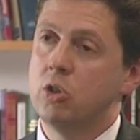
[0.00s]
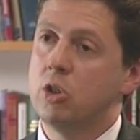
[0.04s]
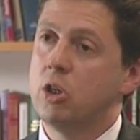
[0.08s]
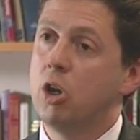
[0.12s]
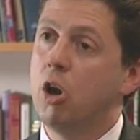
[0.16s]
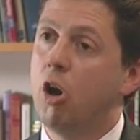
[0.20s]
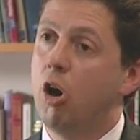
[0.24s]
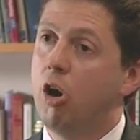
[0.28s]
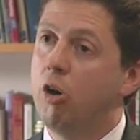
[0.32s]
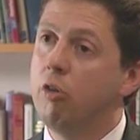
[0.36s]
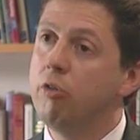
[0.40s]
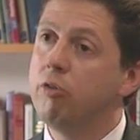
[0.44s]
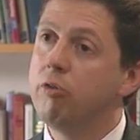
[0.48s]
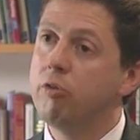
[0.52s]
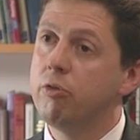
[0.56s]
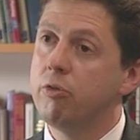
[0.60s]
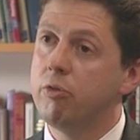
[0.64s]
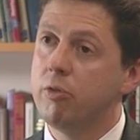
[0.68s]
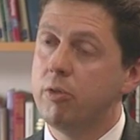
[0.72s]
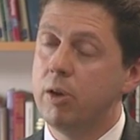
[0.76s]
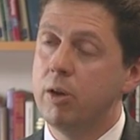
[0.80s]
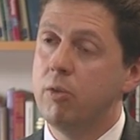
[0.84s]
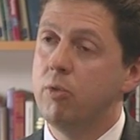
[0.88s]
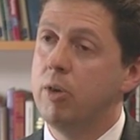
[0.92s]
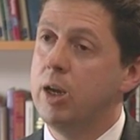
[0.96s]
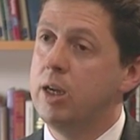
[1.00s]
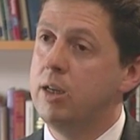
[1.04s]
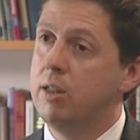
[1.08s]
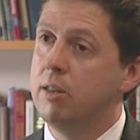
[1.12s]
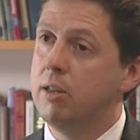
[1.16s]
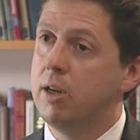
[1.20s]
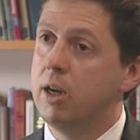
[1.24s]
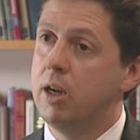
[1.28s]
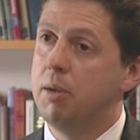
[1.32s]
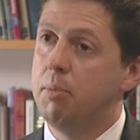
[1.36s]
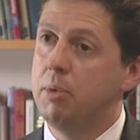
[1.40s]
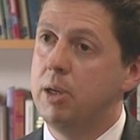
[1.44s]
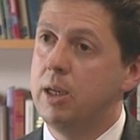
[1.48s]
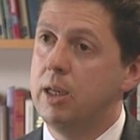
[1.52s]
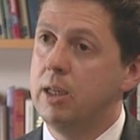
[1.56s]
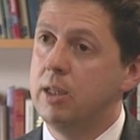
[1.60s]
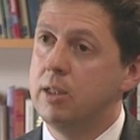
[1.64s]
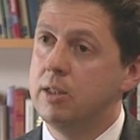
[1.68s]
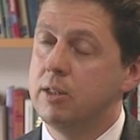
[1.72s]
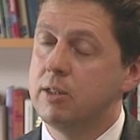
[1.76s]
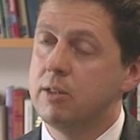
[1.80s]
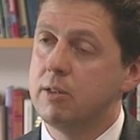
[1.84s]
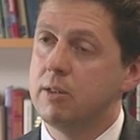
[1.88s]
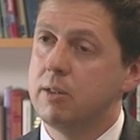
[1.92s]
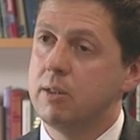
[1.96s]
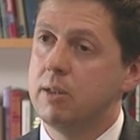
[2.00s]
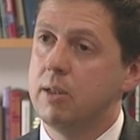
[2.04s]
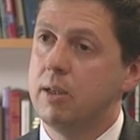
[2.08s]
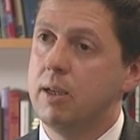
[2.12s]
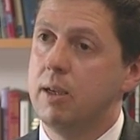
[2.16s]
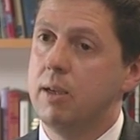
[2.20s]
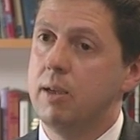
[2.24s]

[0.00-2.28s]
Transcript: cough, and radiotherapy is